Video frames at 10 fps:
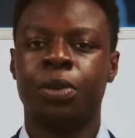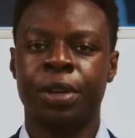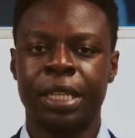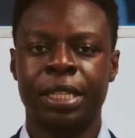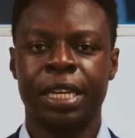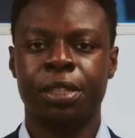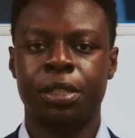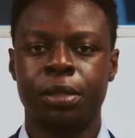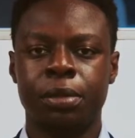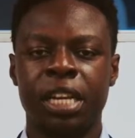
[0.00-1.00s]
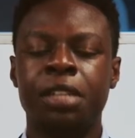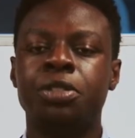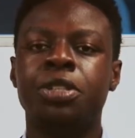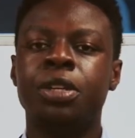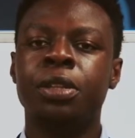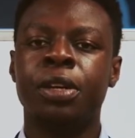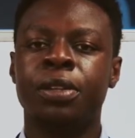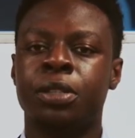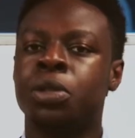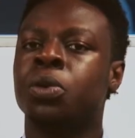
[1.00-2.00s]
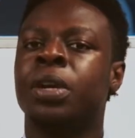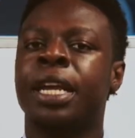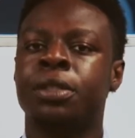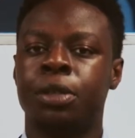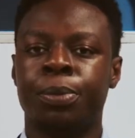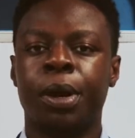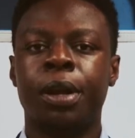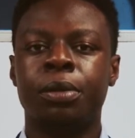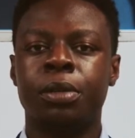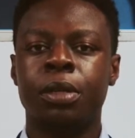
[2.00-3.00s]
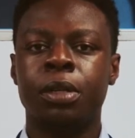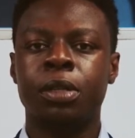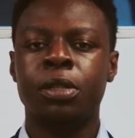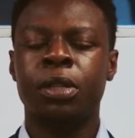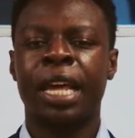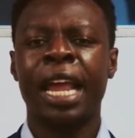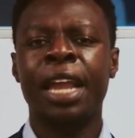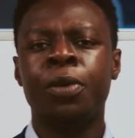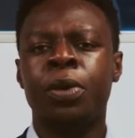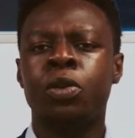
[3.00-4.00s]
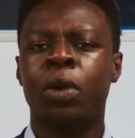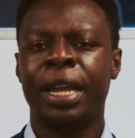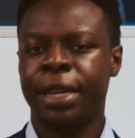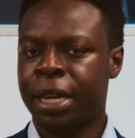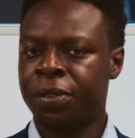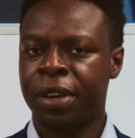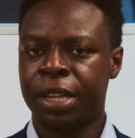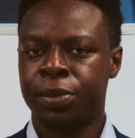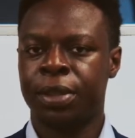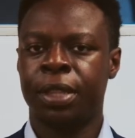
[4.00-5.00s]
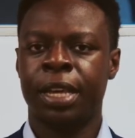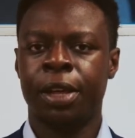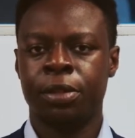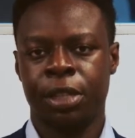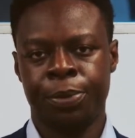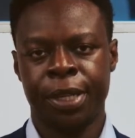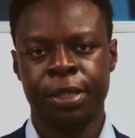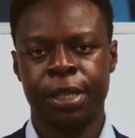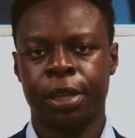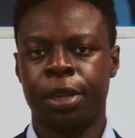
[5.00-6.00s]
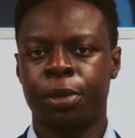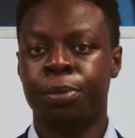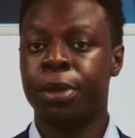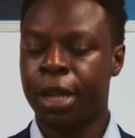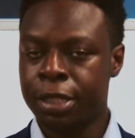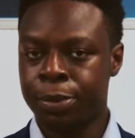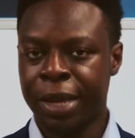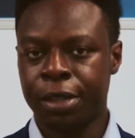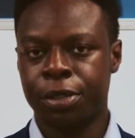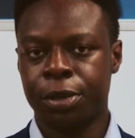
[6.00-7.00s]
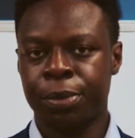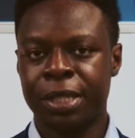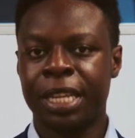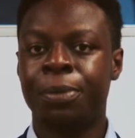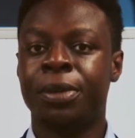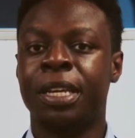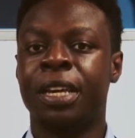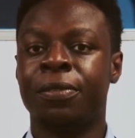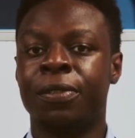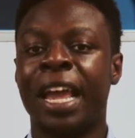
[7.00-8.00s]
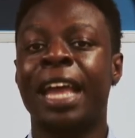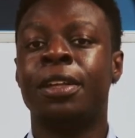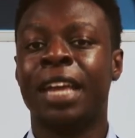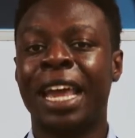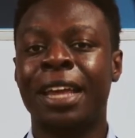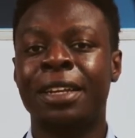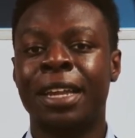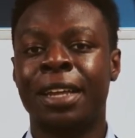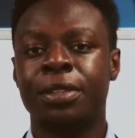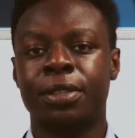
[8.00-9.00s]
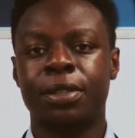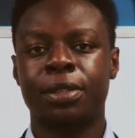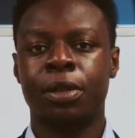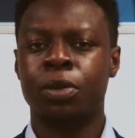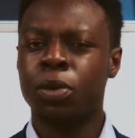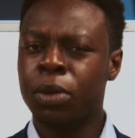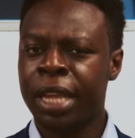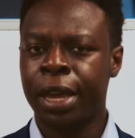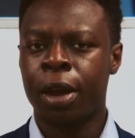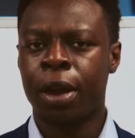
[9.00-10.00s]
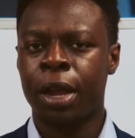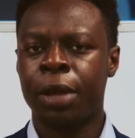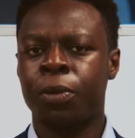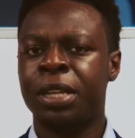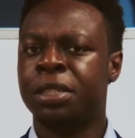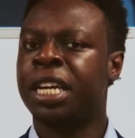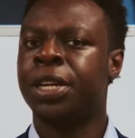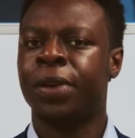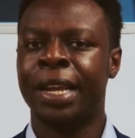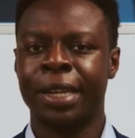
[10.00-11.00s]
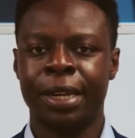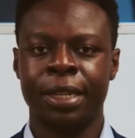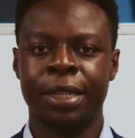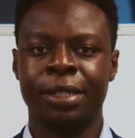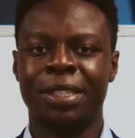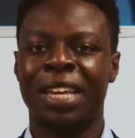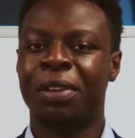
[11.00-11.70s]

orientation, ensure there is a short answer part, so that anyone who identifies within the LGBTQ+ spectrum is able to give candid answers on who they are and what gender identities they